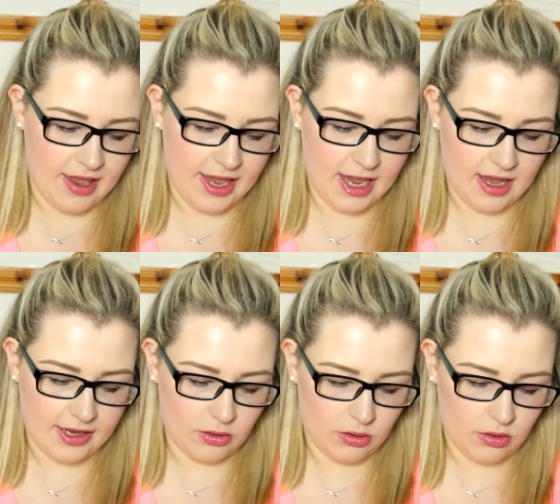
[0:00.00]

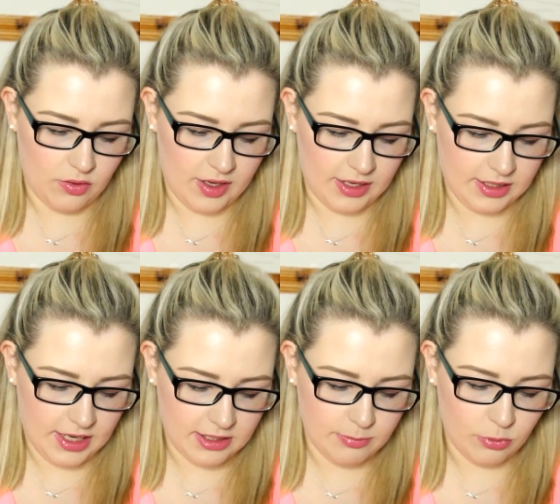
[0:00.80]
I got the
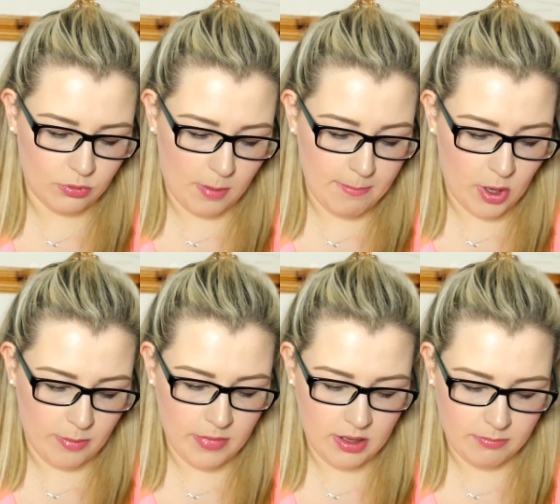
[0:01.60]
Incredible
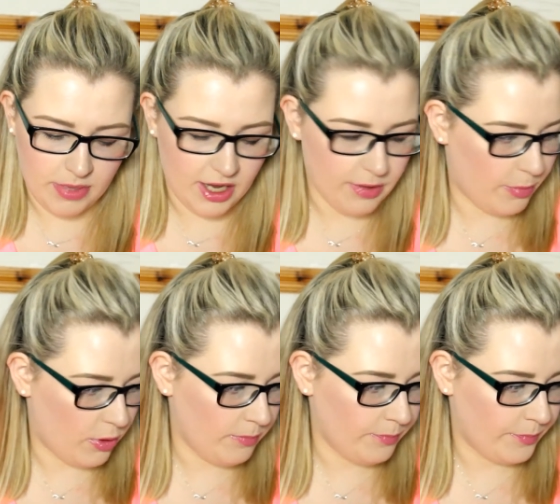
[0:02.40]
Mum Bath
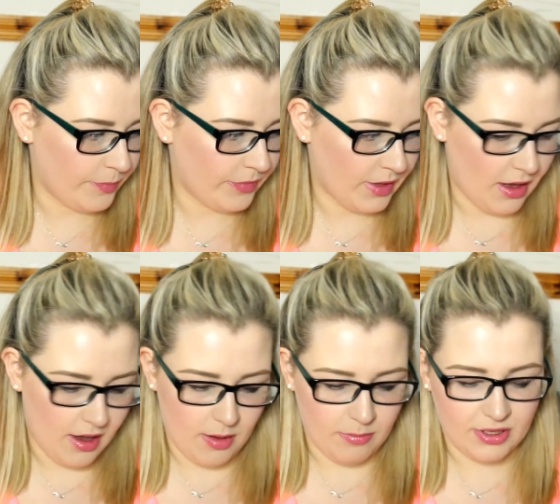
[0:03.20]
Bomb
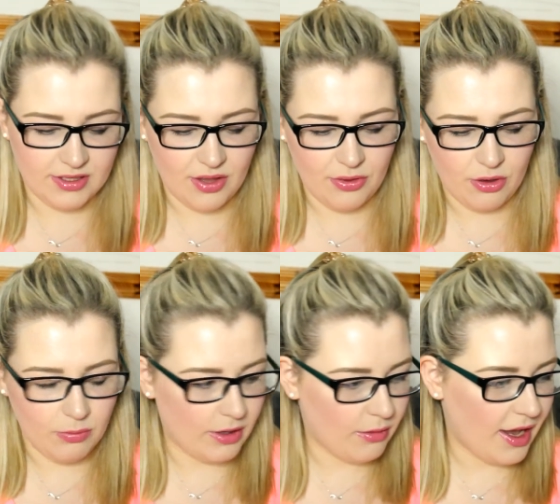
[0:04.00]
because I thought,
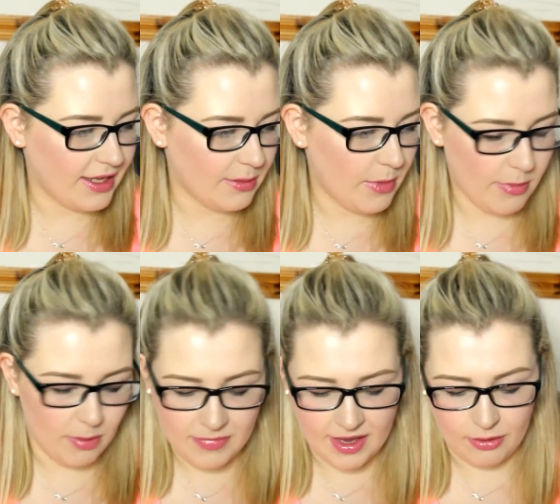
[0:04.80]
well, as I'm a
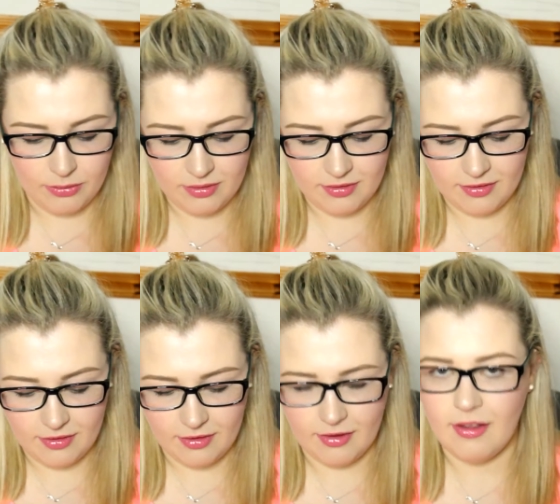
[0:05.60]
mum now, yeah,
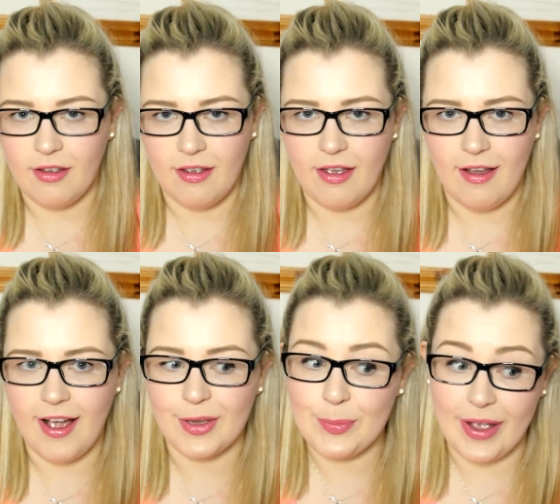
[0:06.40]

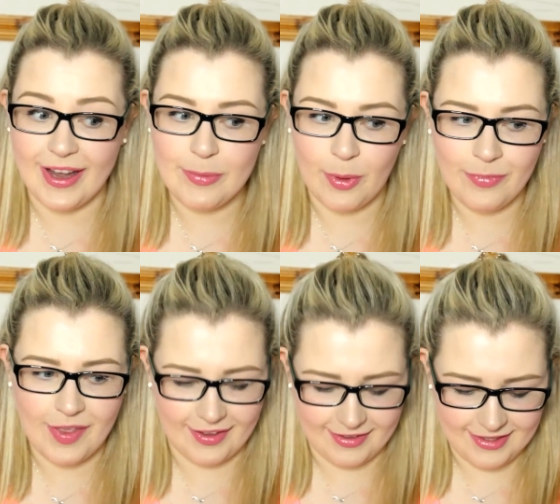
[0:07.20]
I can buy mum
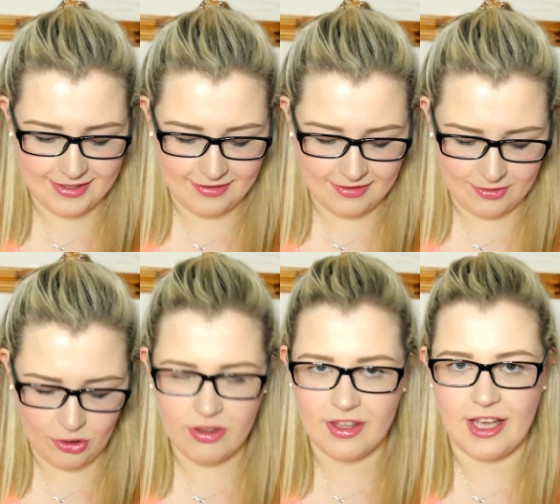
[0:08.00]
things.
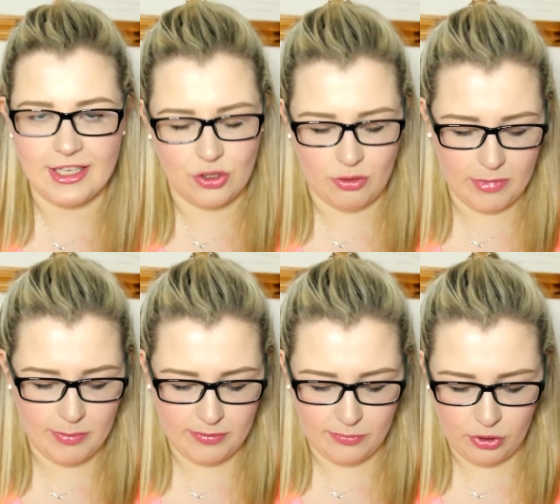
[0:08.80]
Not that that stopped me
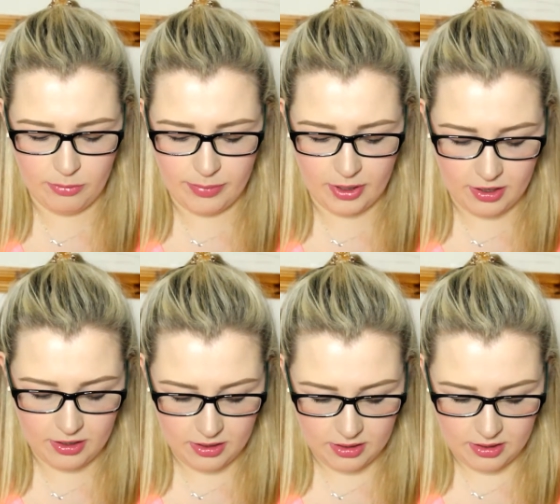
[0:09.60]
before,
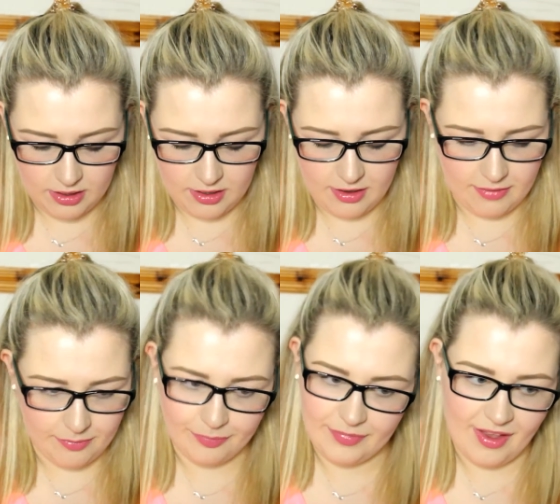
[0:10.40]
but
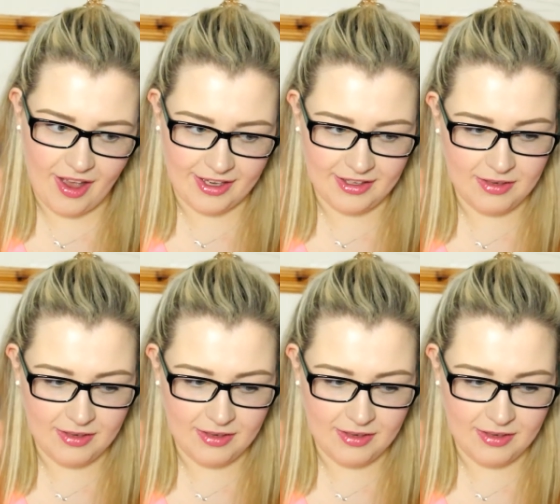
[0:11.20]
I can